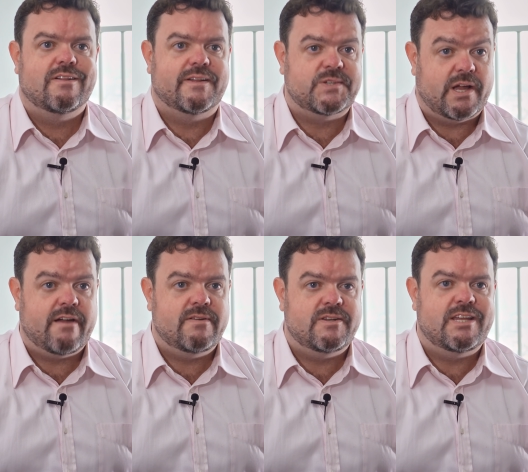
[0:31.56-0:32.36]
Let's
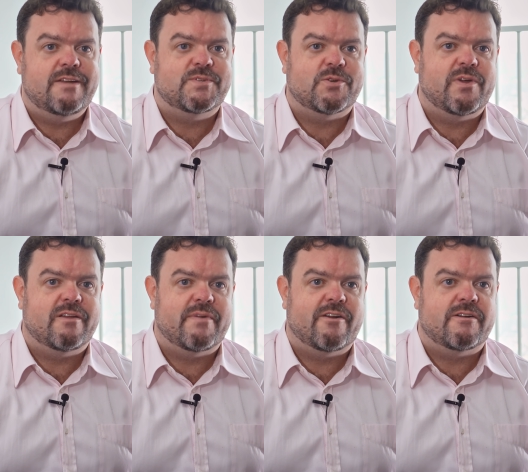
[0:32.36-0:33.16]
dive in deep so we
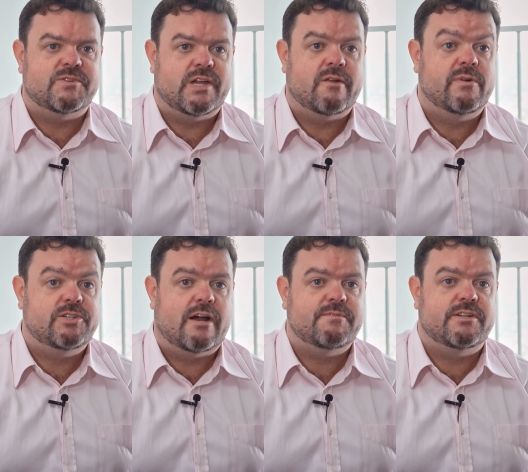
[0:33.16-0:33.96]
can better understand
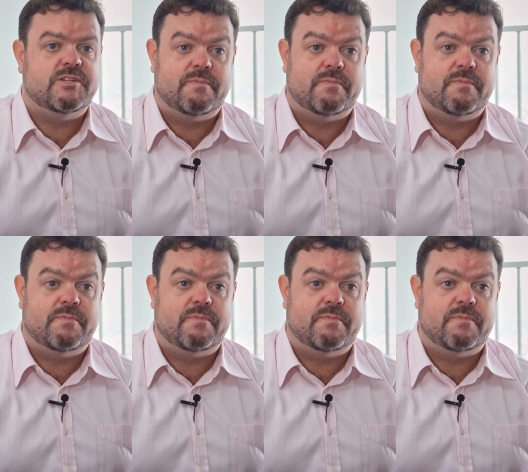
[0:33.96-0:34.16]
which option is